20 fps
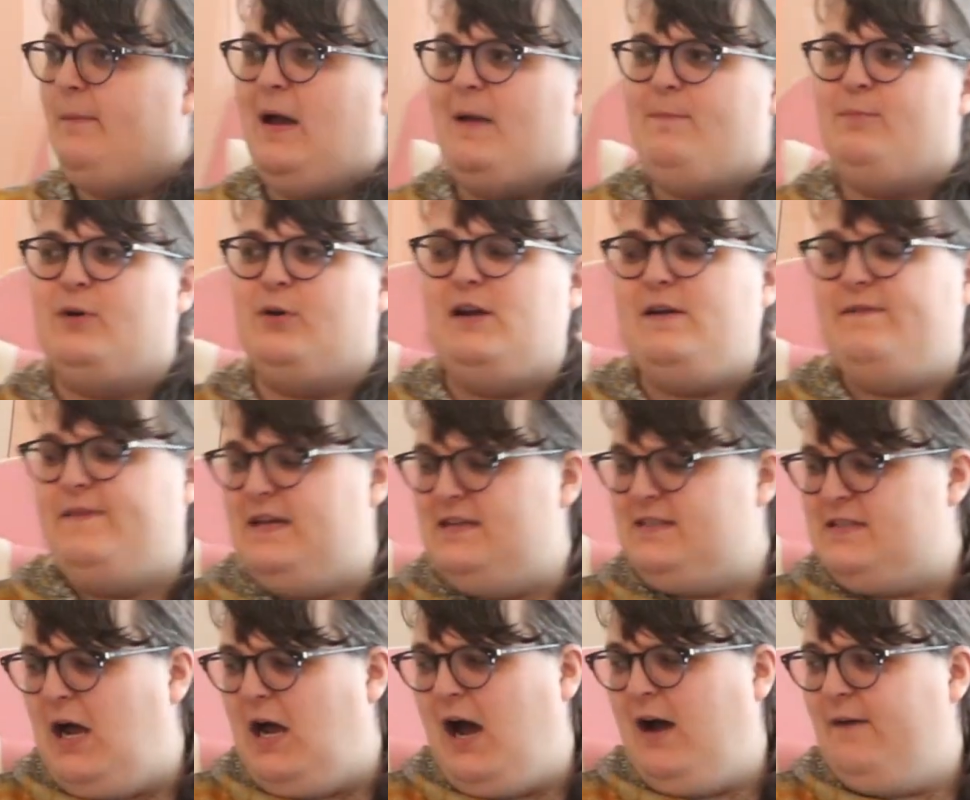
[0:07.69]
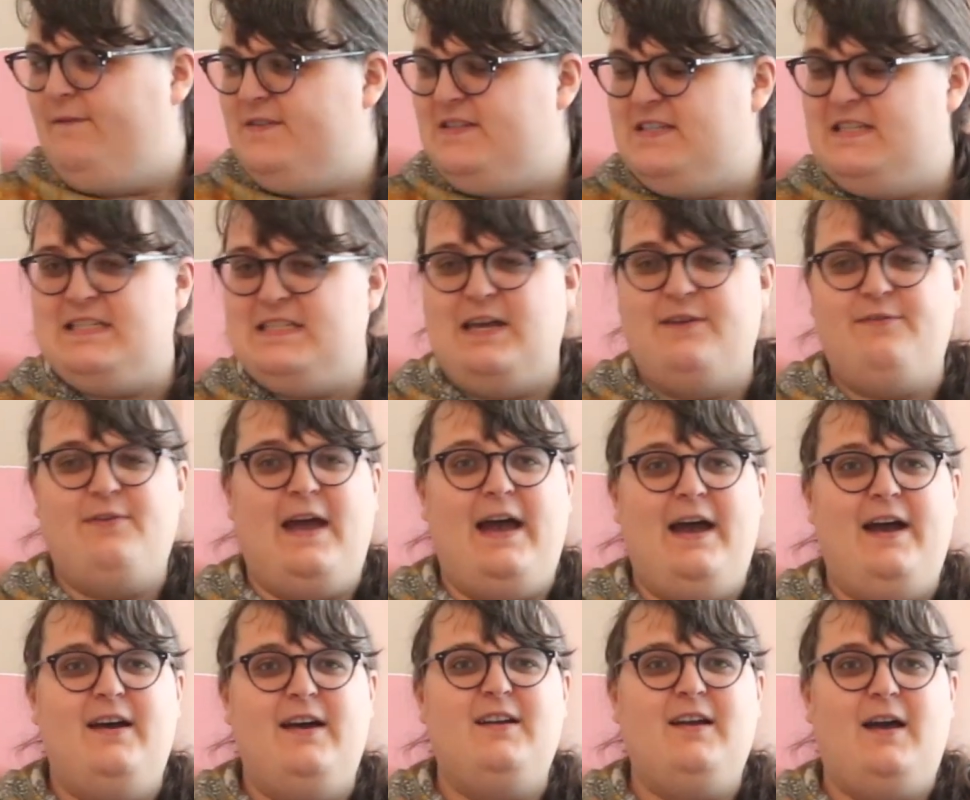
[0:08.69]
my previous offices I've
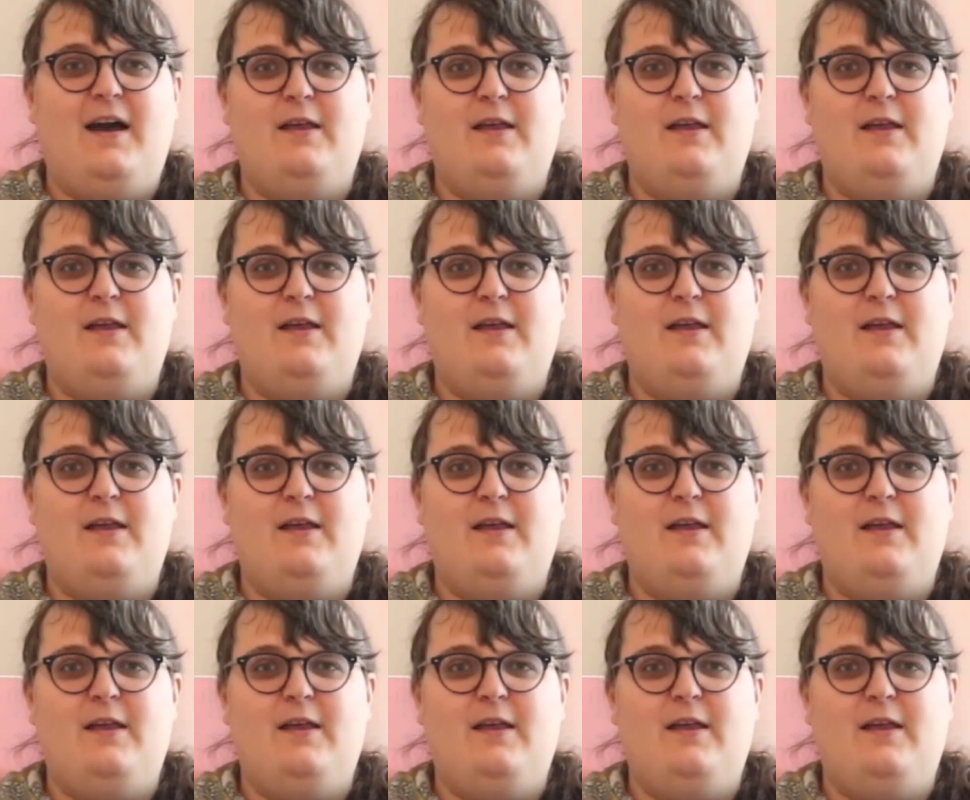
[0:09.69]
had,